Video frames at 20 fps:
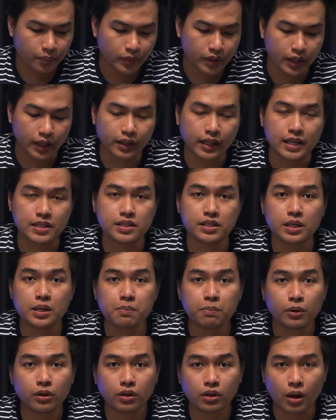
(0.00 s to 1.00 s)
It has
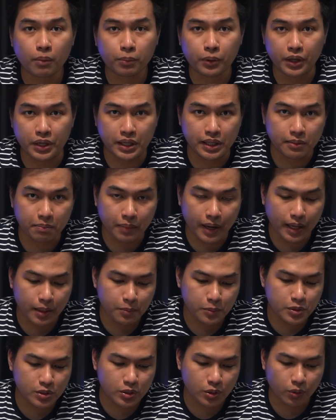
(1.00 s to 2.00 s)
triple copper heat
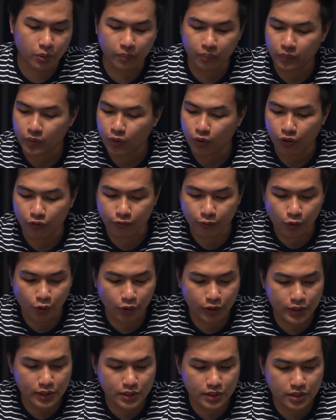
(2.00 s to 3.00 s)
pipes. So of
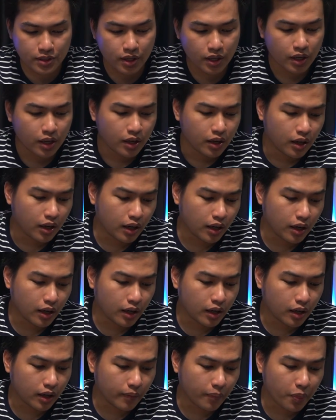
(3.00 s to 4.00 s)
course,
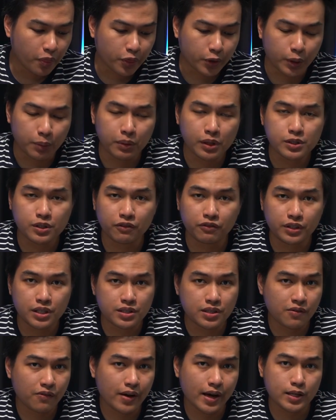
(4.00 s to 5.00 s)
thermals of this
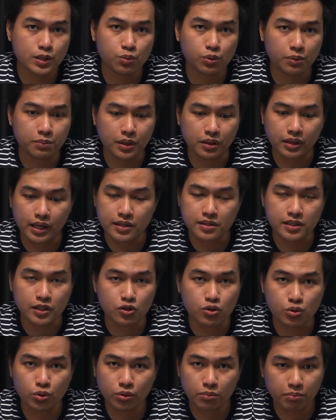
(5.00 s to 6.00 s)
device will be tested
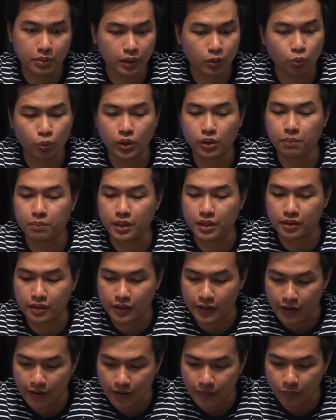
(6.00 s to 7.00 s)
soon, but
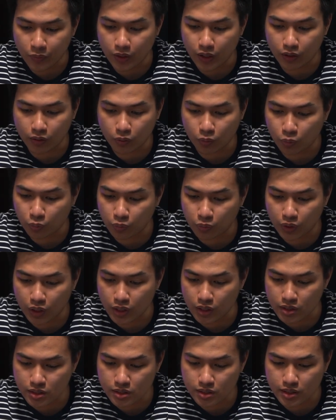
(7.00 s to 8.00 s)
it
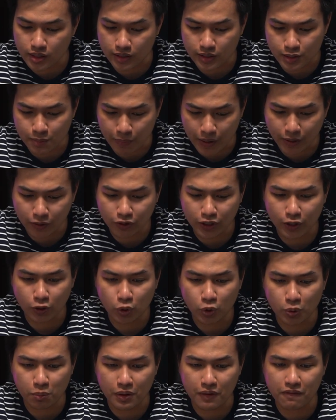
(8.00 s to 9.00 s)
is expected
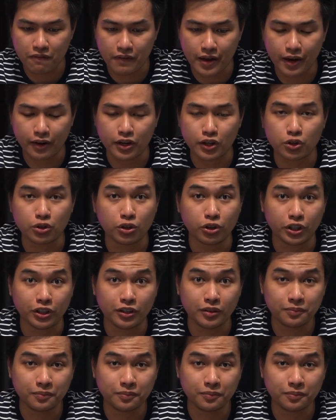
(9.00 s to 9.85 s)
to be very good.